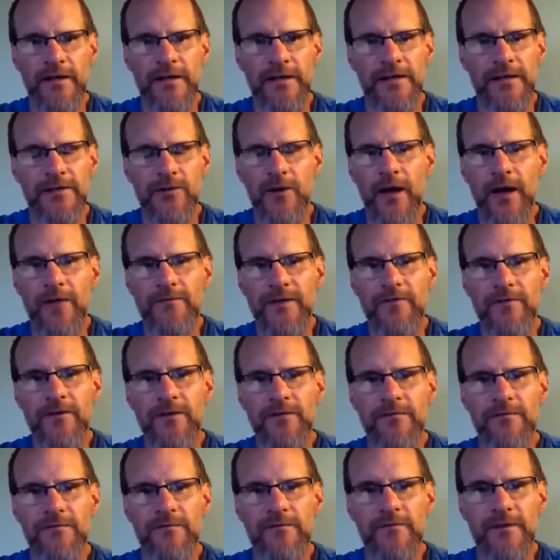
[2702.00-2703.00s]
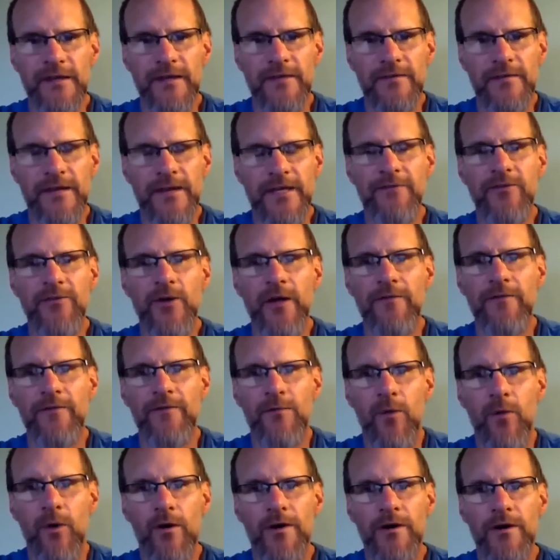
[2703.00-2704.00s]
you have even they give you even
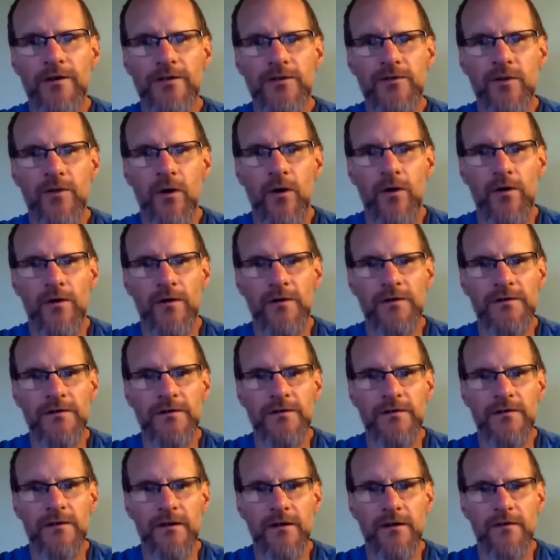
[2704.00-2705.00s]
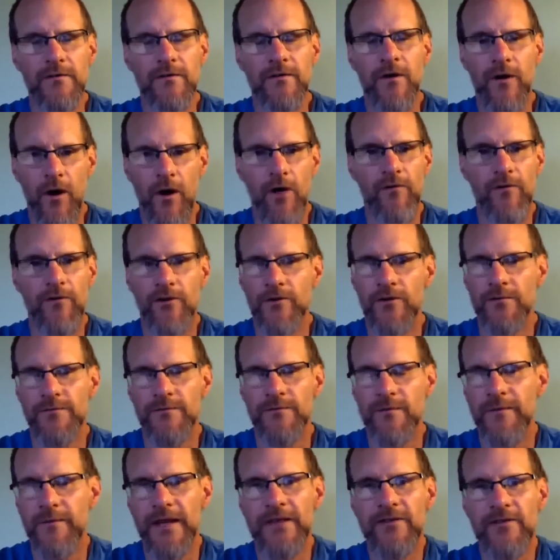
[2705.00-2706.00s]
more control over
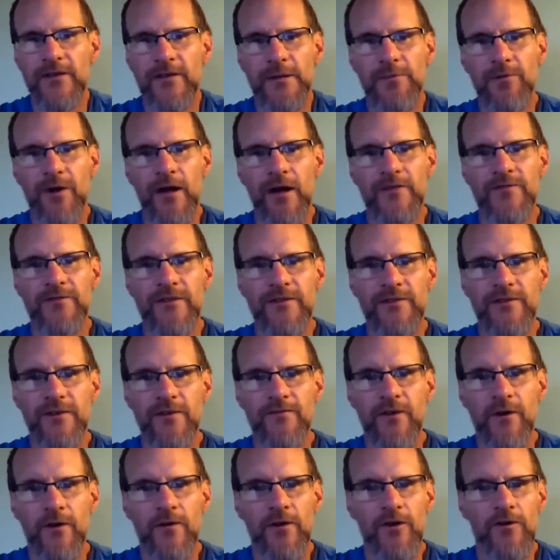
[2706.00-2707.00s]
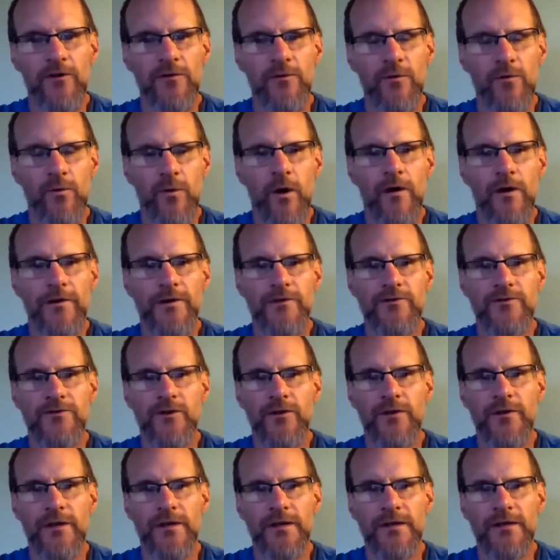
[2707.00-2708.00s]
basically processing your photo while you
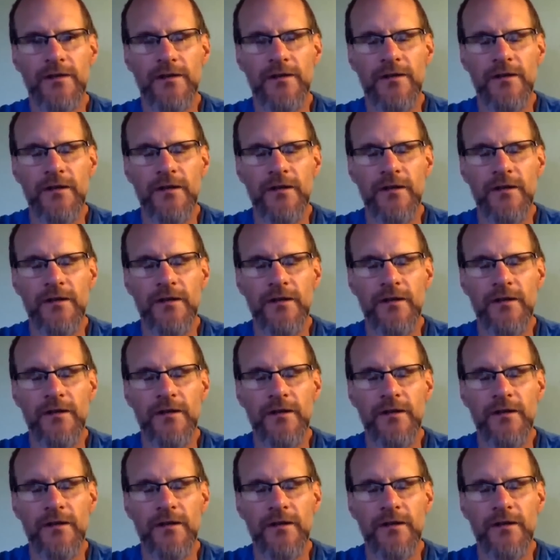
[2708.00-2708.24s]
shoot it.